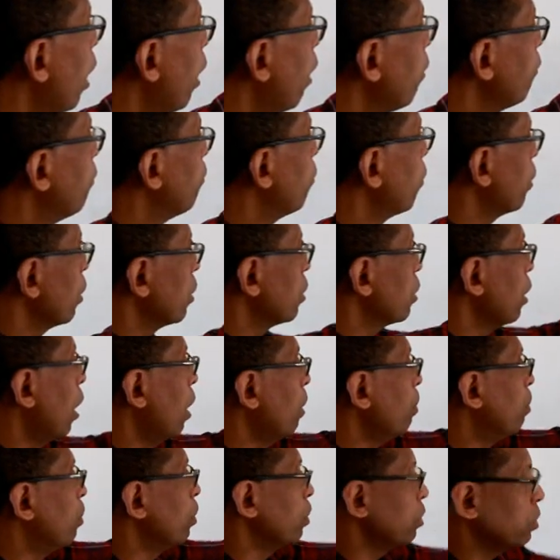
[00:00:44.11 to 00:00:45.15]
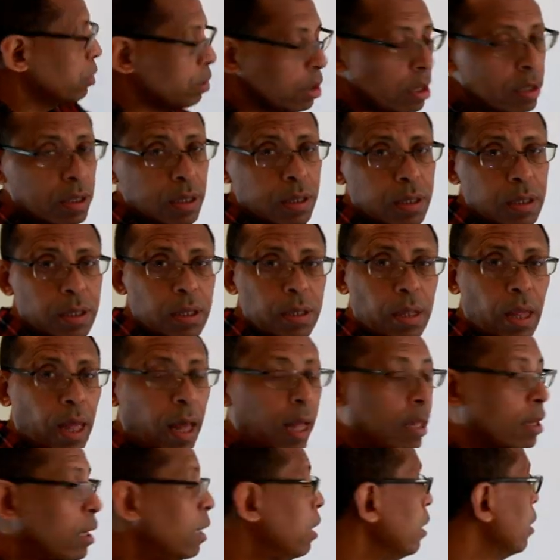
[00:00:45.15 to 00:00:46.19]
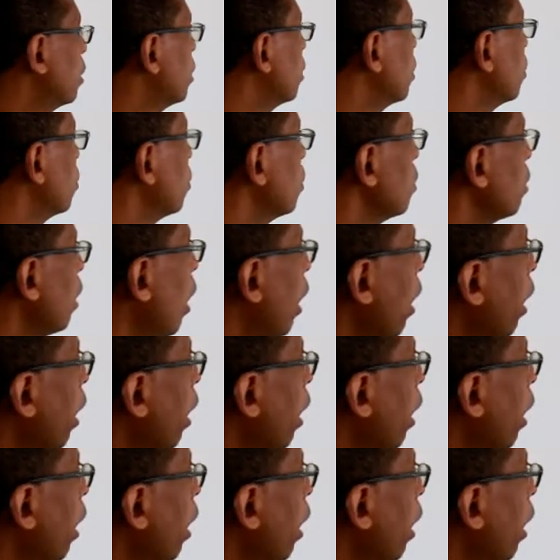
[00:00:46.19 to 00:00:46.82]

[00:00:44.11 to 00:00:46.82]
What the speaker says: have, for example, just at least